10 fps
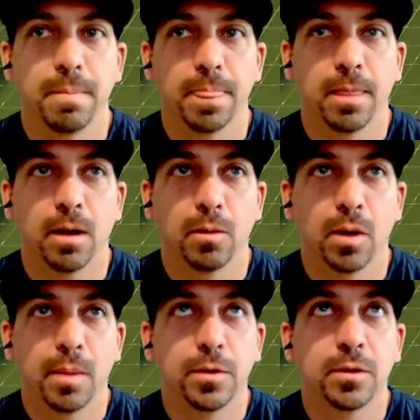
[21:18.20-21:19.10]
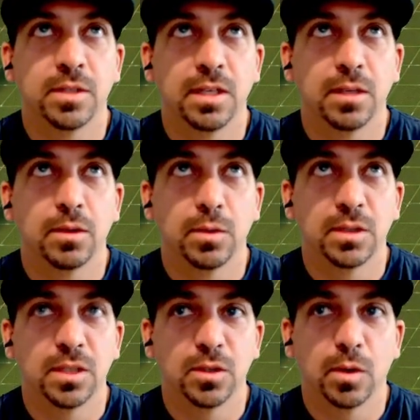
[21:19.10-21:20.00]
All right, we're up 13. The
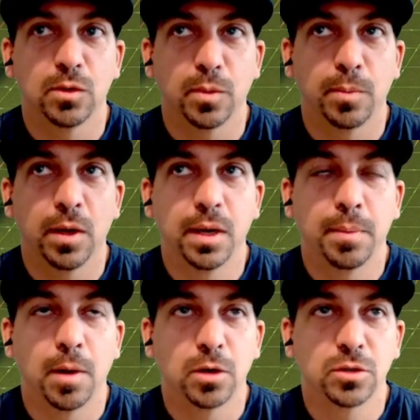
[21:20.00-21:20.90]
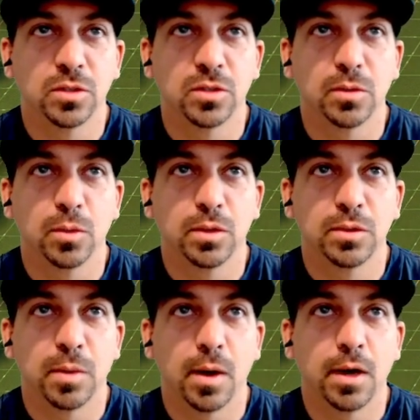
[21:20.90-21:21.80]
wind's into us. We're playing a partial, so the wind's probably not